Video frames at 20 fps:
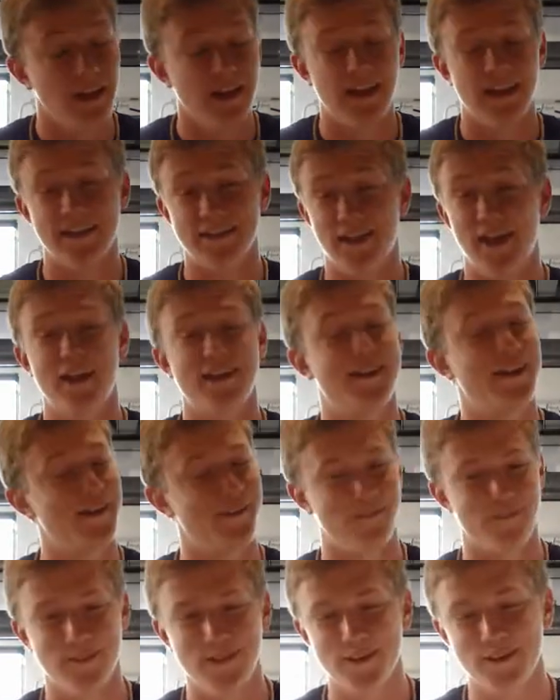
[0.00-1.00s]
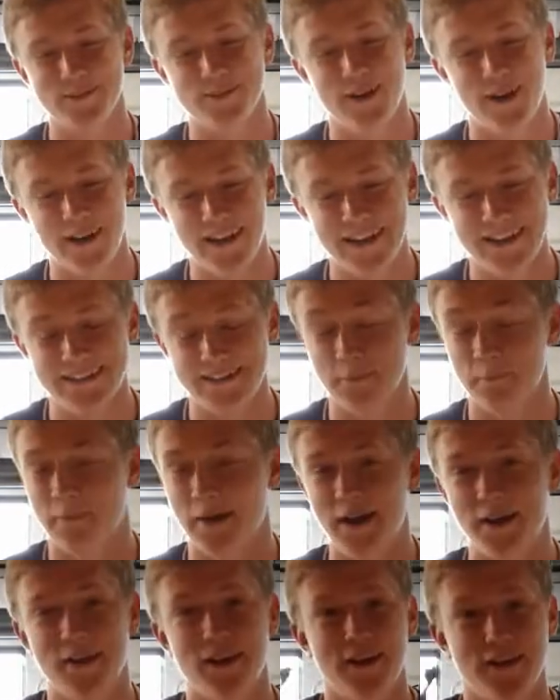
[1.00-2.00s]
It's actually real small. It's
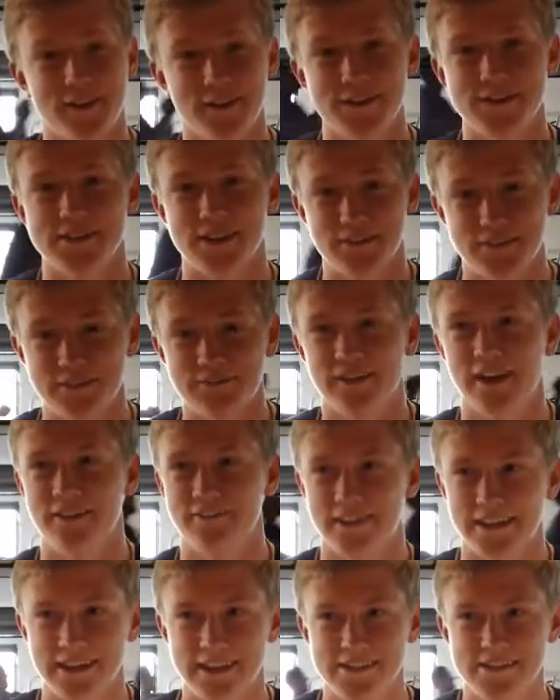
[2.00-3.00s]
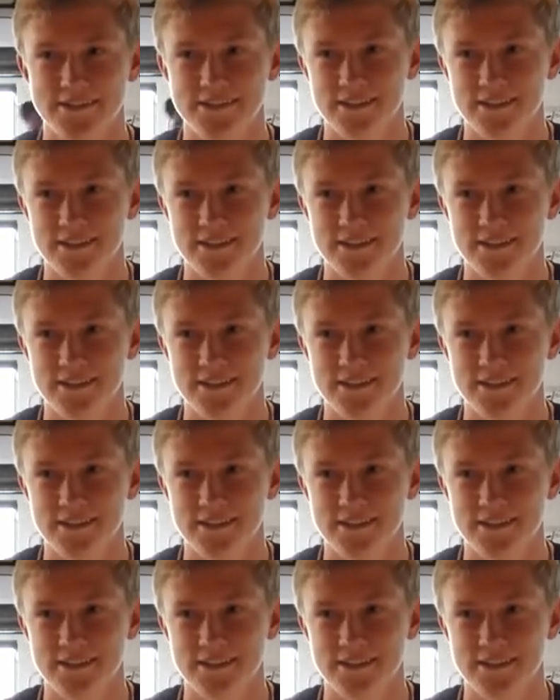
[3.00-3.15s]
about 175 kids.